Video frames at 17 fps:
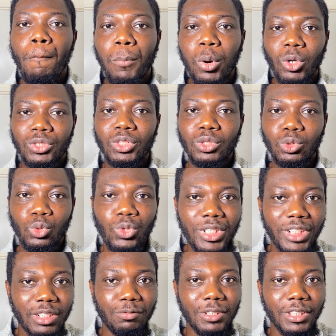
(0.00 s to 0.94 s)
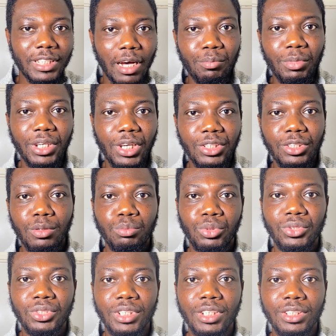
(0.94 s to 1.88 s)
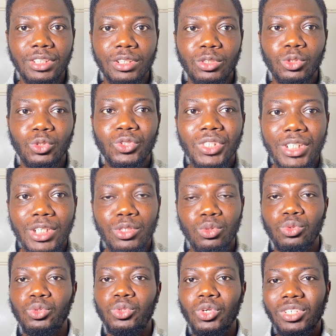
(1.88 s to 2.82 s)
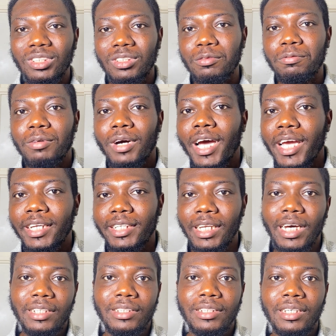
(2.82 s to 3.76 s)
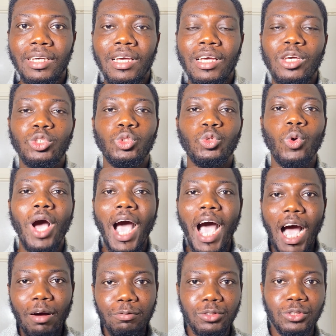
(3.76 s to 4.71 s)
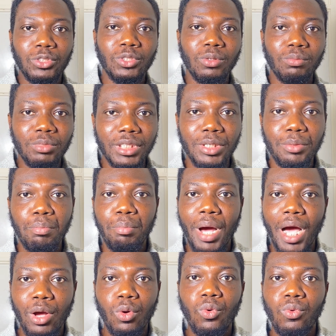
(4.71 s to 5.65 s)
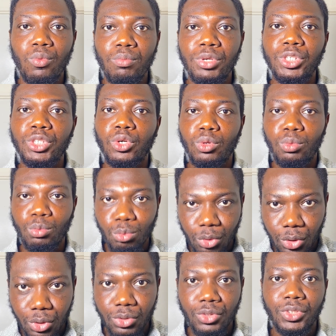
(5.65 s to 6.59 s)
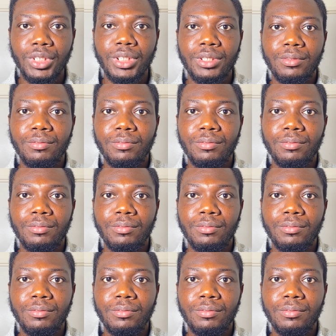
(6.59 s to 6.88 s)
But during the visa application process, you still need to justify that you have something back home in your own country.